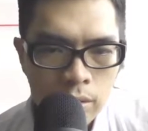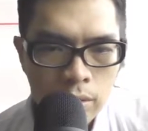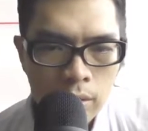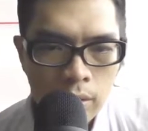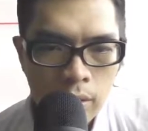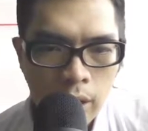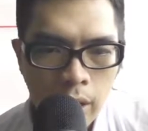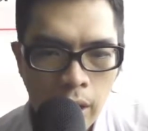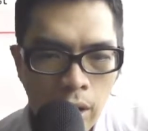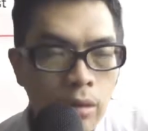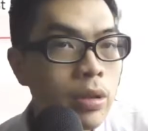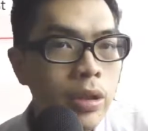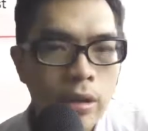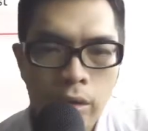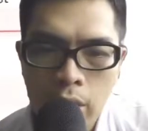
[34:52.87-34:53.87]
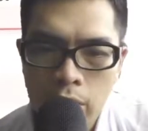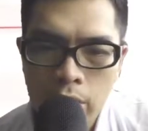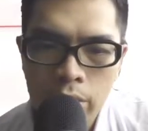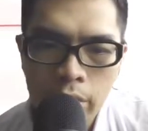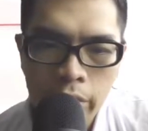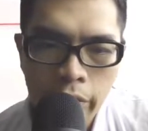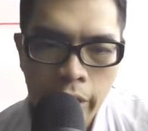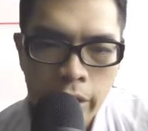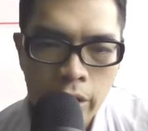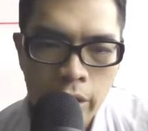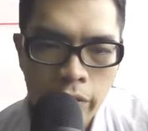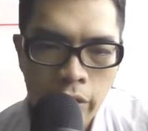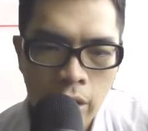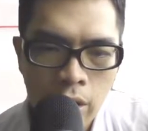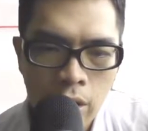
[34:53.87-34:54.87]
yeah, I hope this is a good refresher
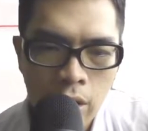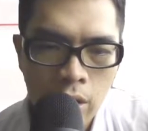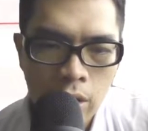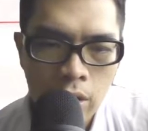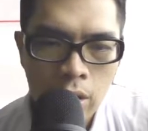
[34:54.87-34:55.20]
for